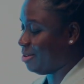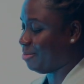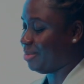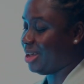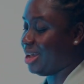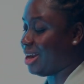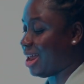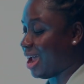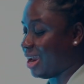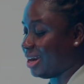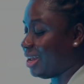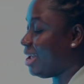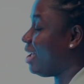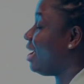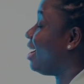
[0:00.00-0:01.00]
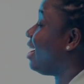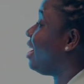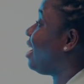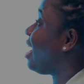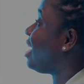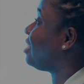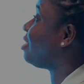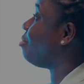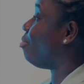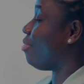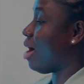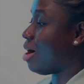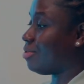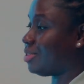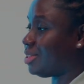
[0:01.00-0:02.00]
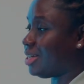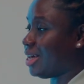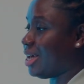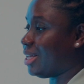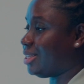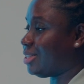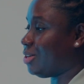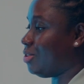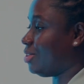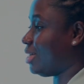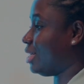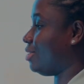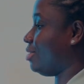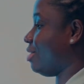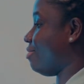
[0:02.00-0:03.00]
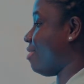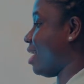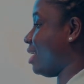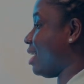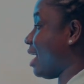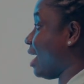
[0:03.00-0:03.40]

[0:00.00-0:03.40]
A line, and then as it browns, it gets closer to the red